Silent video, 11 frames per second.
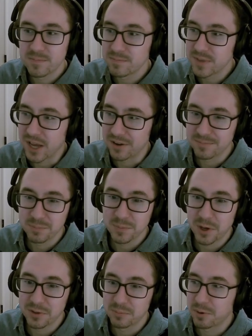yeah,
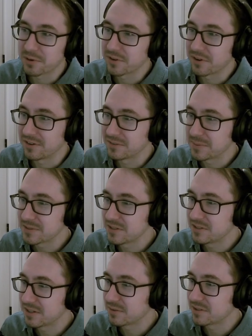all the broken cards, especially
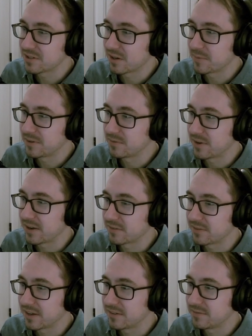Deathrite Shaman,
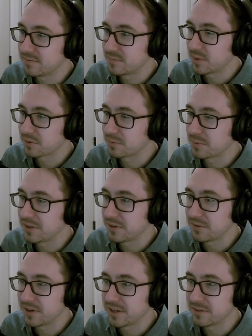Ragavan, both pretty
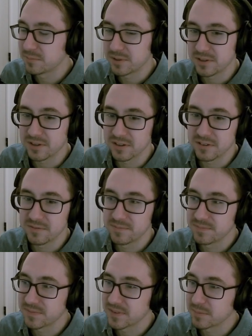annoying, pretty good.
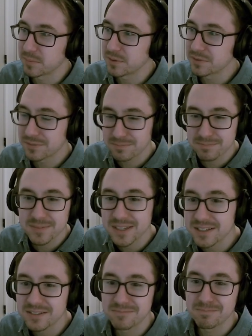Bolt
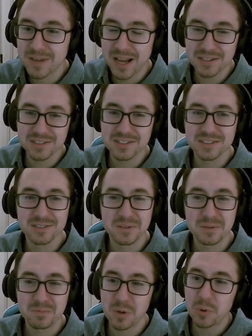is actually just
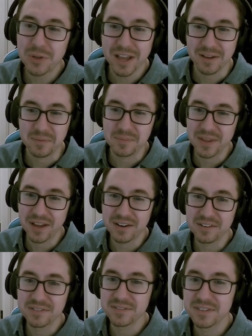okay.
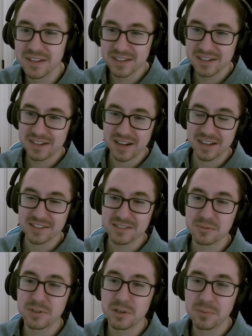I guess
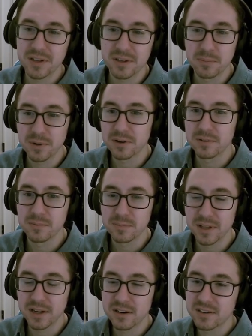when you're playing a burn
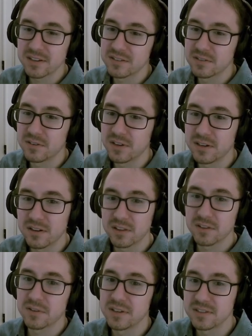player, it's annoying.
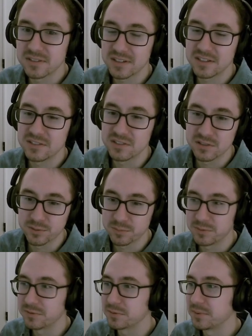Otherwise, it's just a
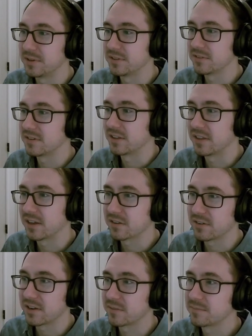removal spell. And it's not that great.